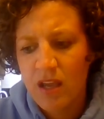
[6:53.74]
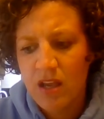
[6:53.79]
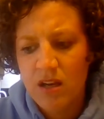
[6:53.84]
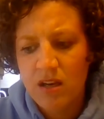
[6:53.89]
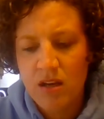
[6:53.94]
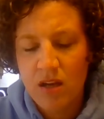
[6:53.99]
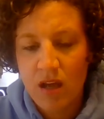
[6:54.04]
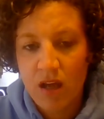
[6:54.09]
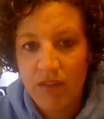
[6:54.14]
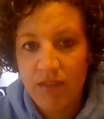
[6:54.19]

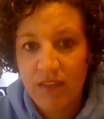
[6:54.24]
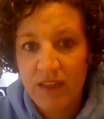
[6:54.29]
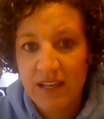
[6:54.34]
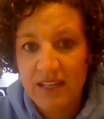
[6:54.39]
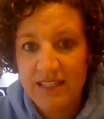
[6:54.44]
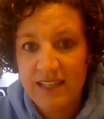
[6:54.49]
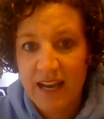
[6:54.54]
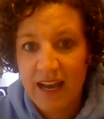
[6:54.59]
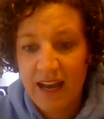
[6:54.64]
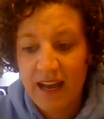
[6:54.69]

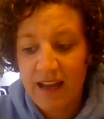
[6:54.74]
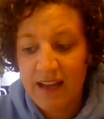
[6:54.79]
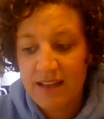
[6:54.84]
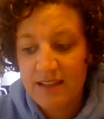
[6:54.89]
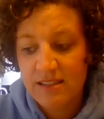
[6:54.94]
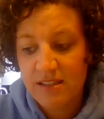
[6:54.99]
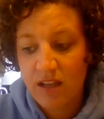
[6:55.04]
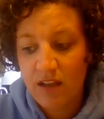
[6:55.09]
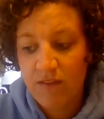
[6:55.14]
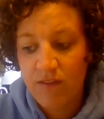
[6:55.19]
Nothing
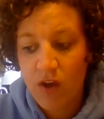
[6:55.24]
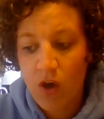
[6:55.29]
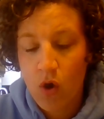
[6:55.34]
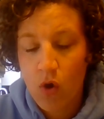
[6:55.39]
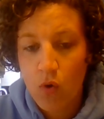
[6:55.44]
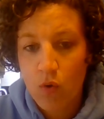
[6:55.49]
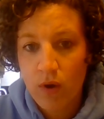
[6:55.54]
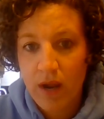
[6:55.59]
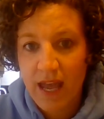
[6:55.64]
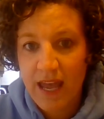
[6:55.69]
dies of old